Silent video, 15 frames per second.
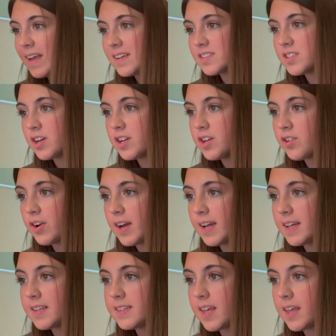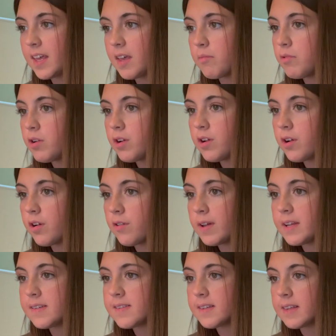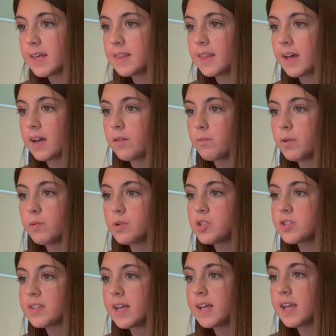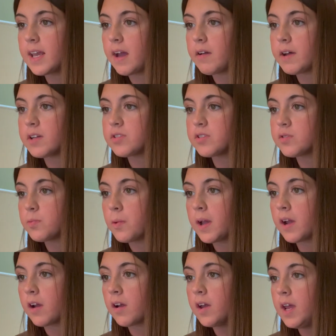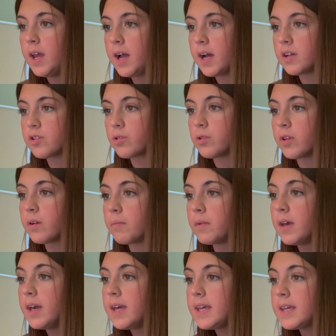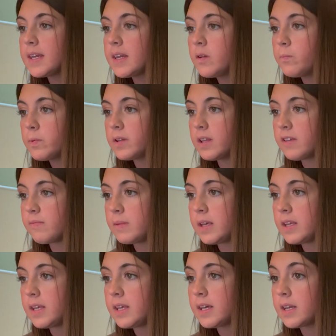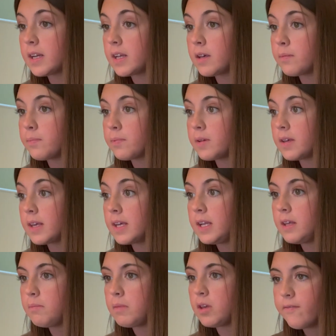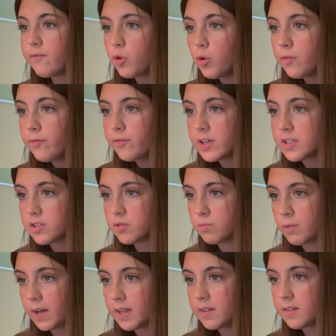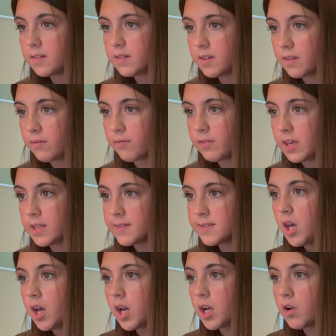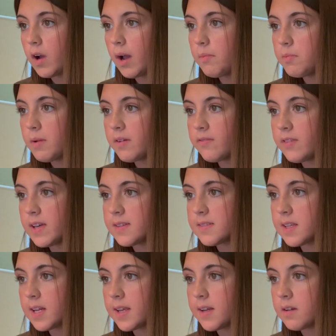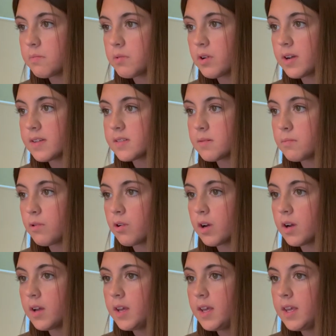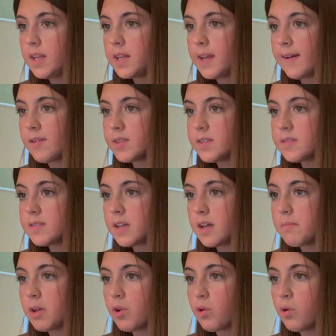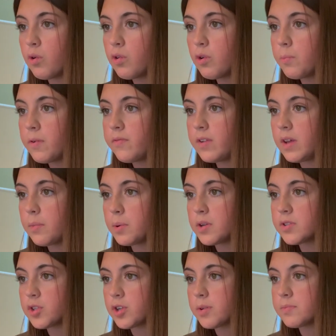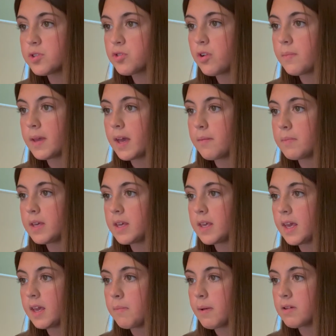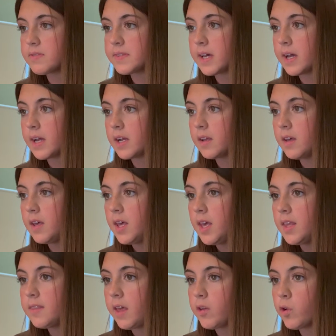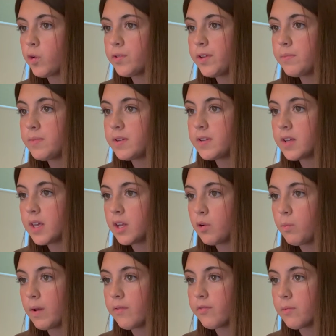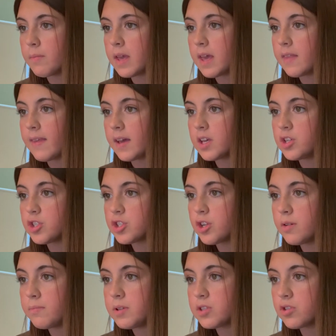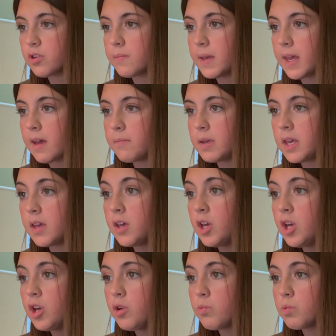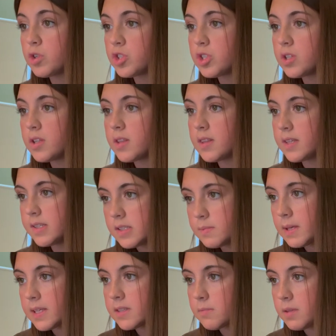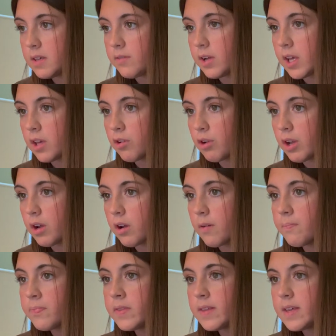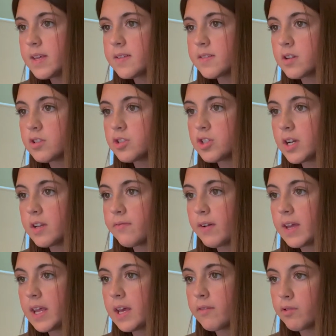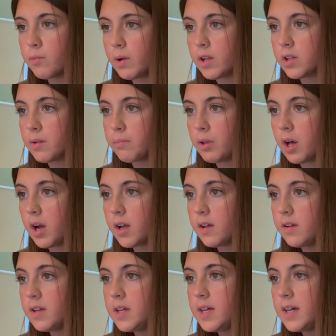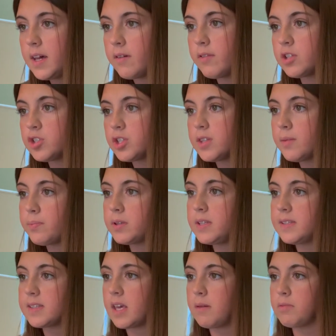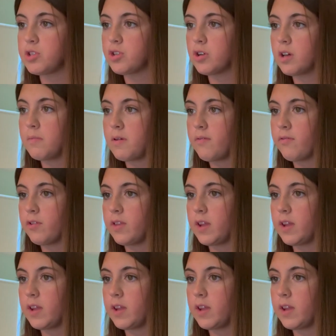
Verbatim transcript: I started crying and telling him, No, no, no, it isn't like that. We were just hanging out, I swear. I told him. He didn't believe me and he ended up hitting me full fist right to the face. I grabbed my face and ended up crying some more. Now at this time, a whole group of neighbors heard him screaming at me and came outside. They told him to get away from me and that he shouldn't be screaming at me, which this makes him even angrier. He starts trying to fight everyone on the block. Eventually, the police came and took him in for the